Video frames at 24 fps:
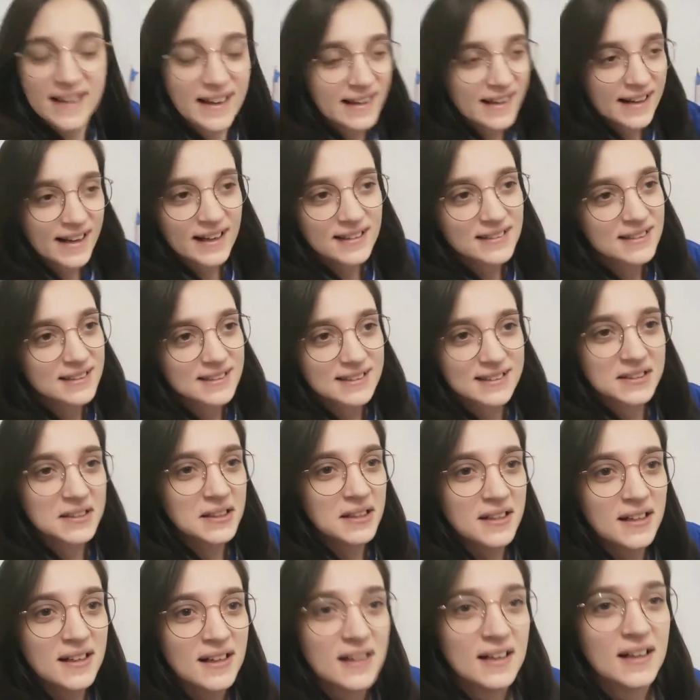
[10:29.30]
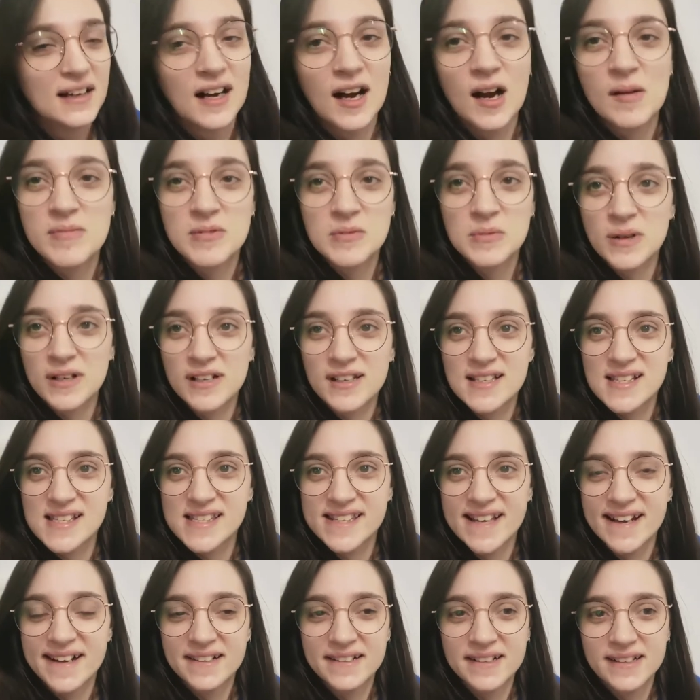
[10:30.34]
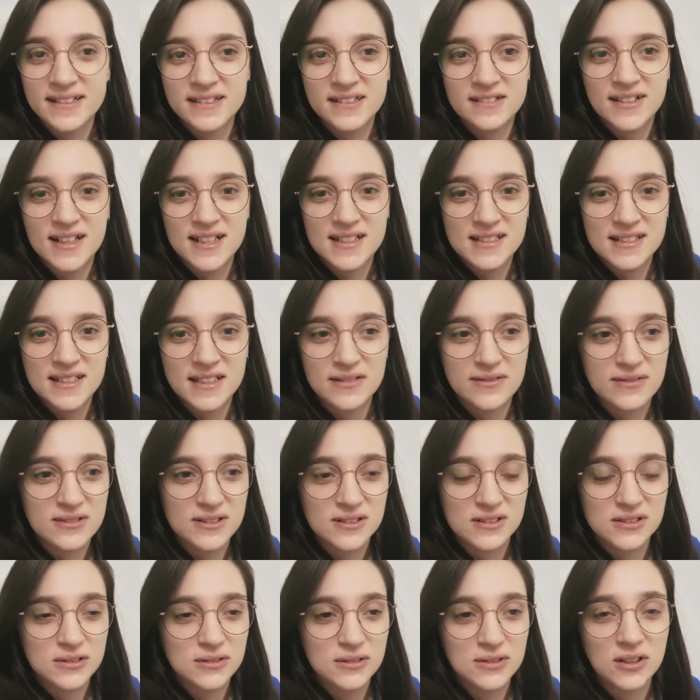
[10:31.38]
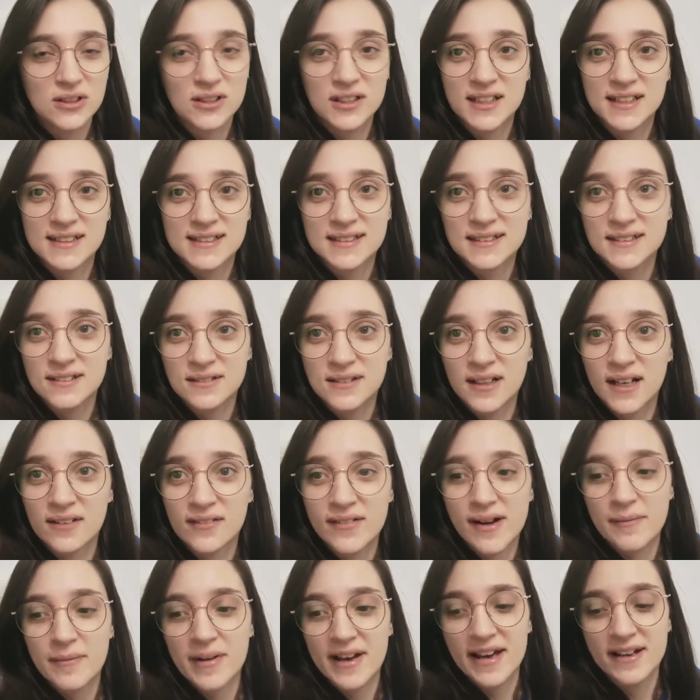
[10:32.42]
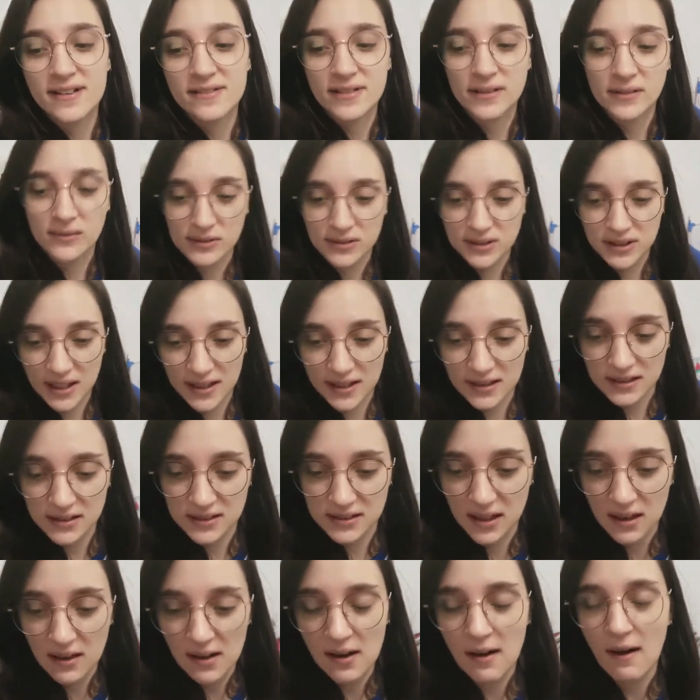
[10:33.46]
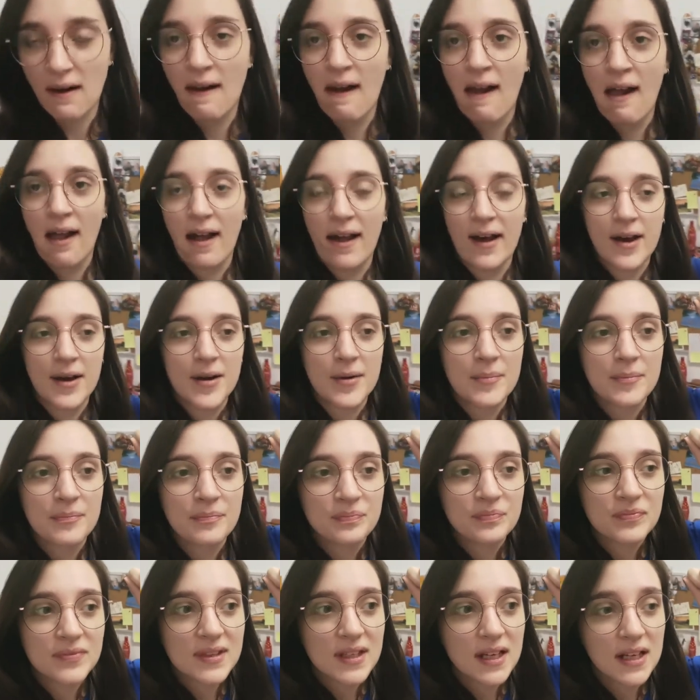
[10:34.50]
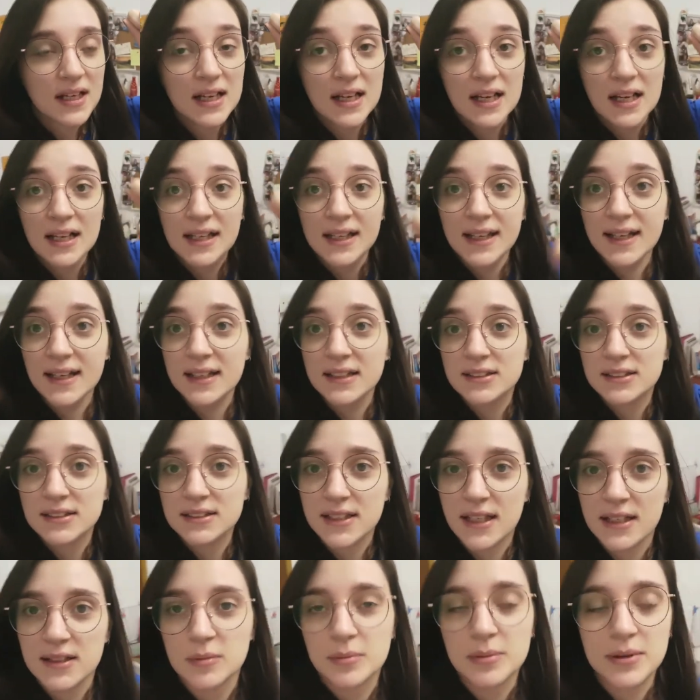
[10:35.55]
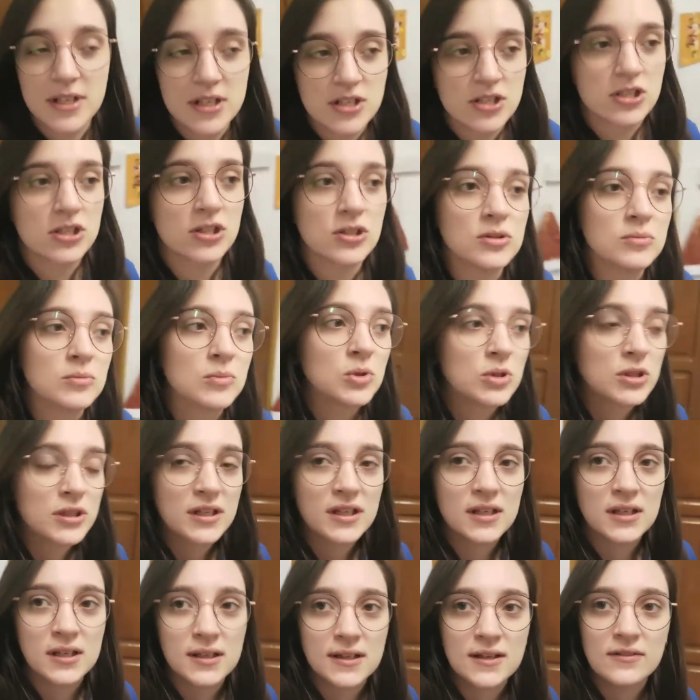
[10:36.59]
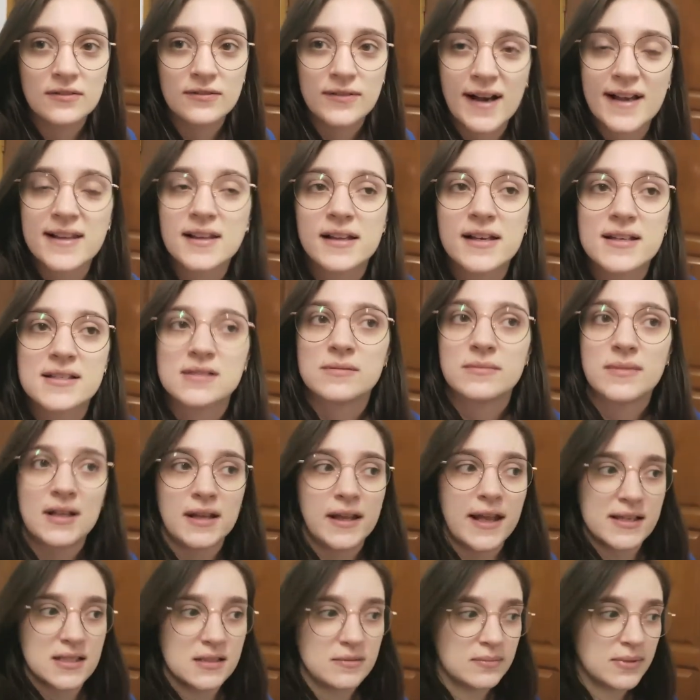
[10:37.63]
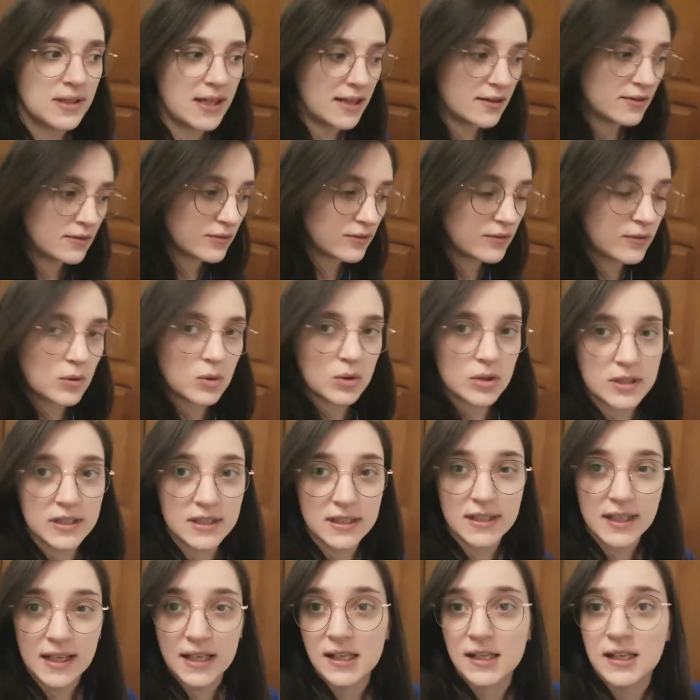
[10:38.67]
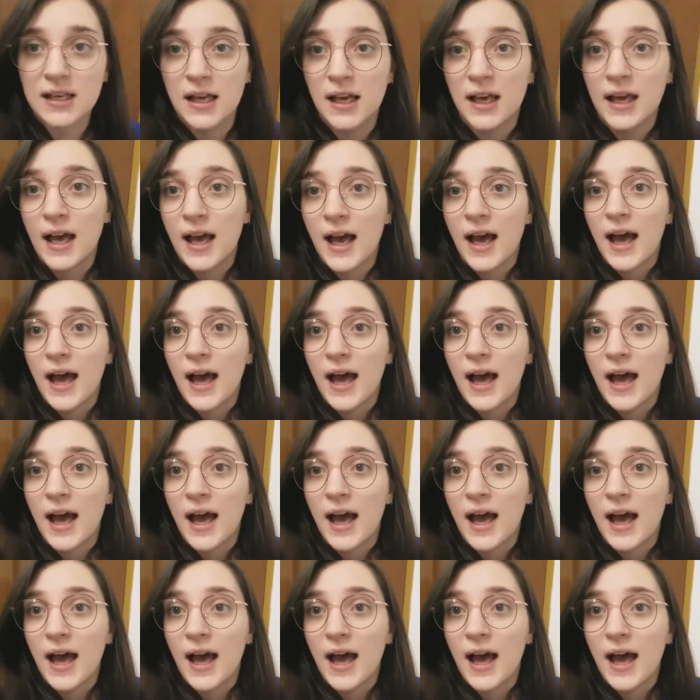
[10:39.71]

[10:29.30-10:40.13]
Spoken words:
I can't, I still, I've been working Saturday to Wednesday for so long and I still can't wrap my head around what day it is. Yeah, just had a pretty chill morning finalizing my lesson plan for today.